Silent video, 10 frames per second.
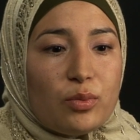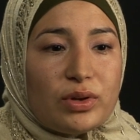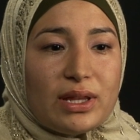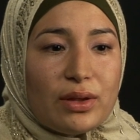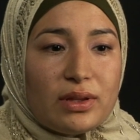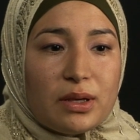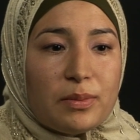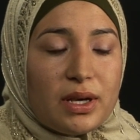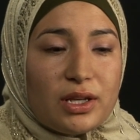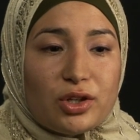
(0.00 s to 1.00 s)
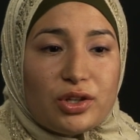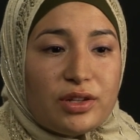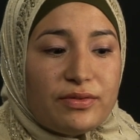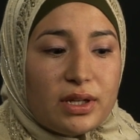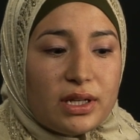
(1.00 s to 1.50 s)
Without them, I couldn't
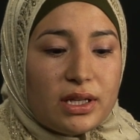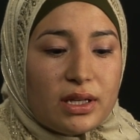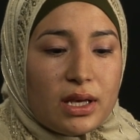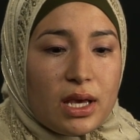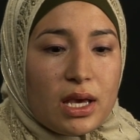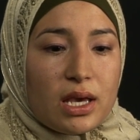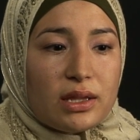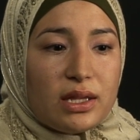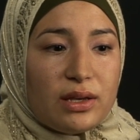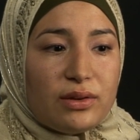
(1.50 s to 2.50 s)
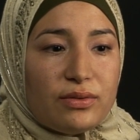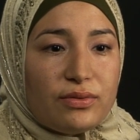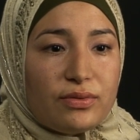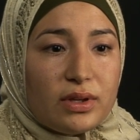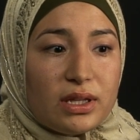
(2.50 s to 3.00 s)
have done it. They
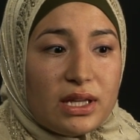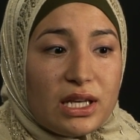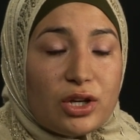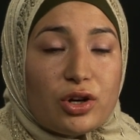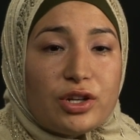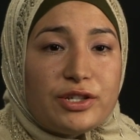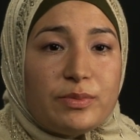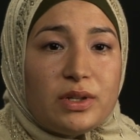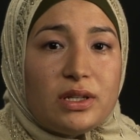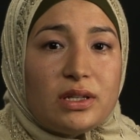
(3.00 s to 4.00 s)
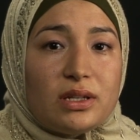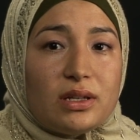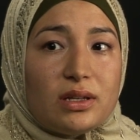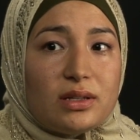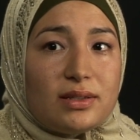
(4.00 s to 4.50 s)
encouraged me
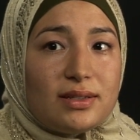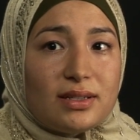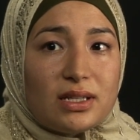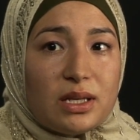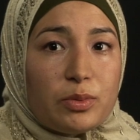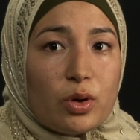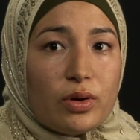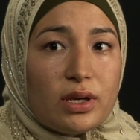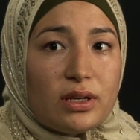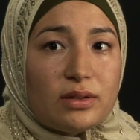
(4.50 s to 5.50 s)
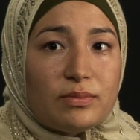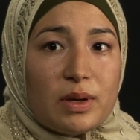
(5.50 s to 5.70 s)
to keep going.